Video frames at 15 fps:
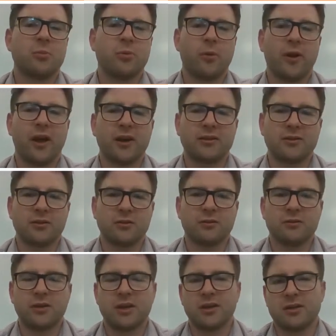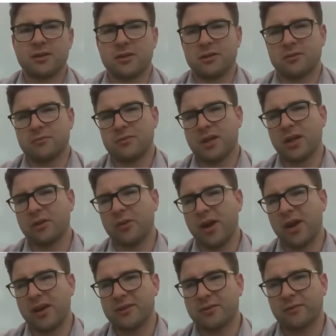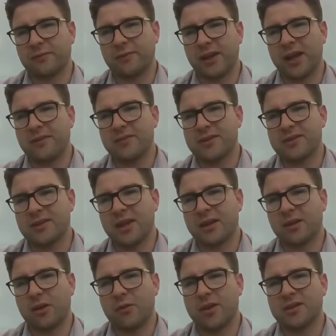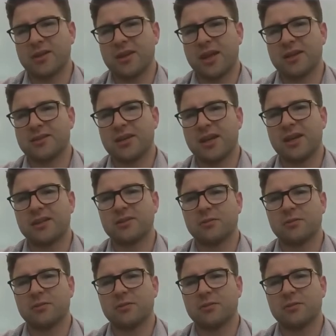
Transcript: products or the ingredients or flavors that go into that tea.